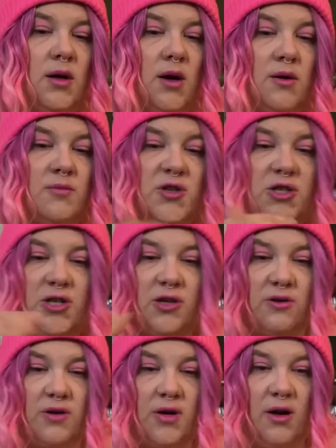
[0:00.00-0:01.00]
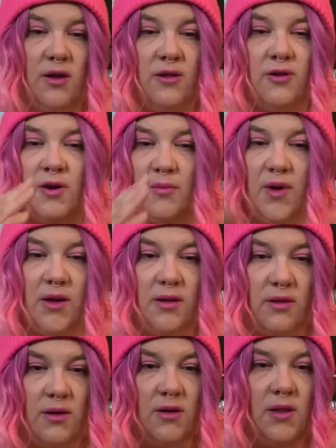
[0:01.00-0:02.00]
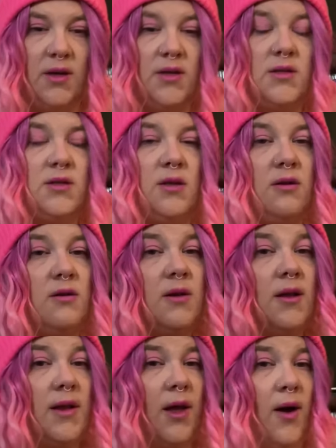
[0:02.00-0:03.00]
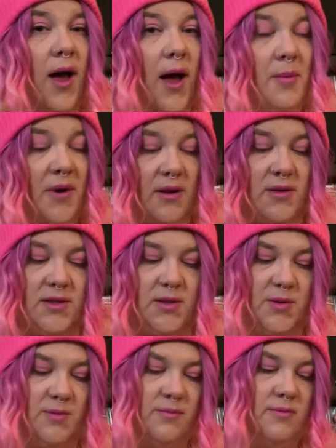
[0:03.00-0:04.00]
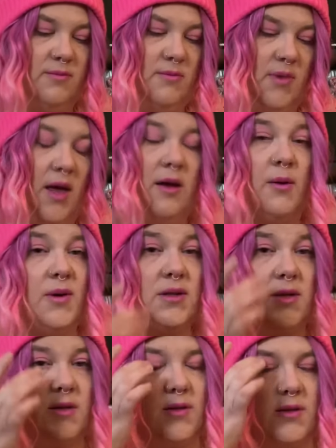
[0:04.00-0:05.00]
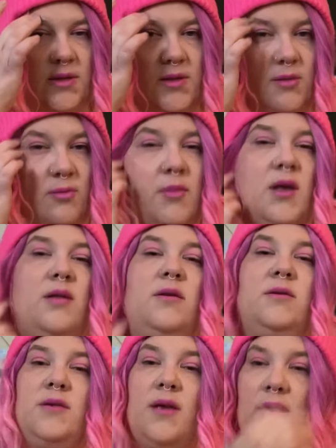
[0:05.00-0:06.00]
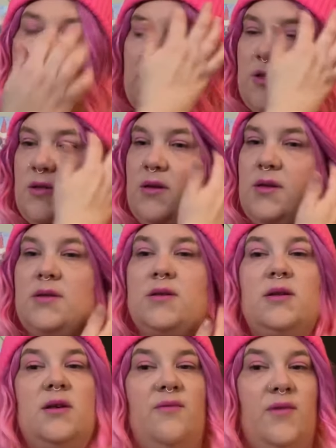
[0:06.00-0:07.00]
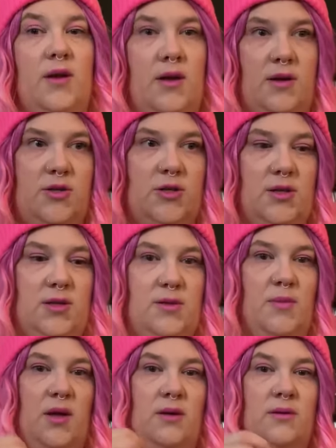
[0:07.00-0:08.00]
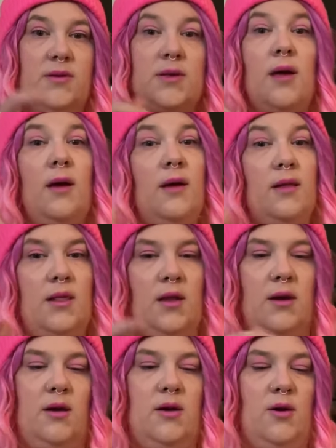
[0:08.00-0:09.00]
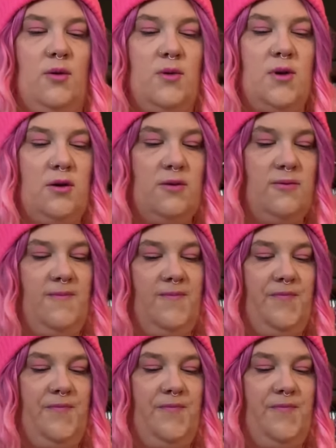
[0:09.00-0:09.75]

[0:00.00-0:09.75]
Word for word: um, sheer color. It might look like it's dark. Now, I'm going to... I always like to smell it to actually see if it actually smells like cocoa.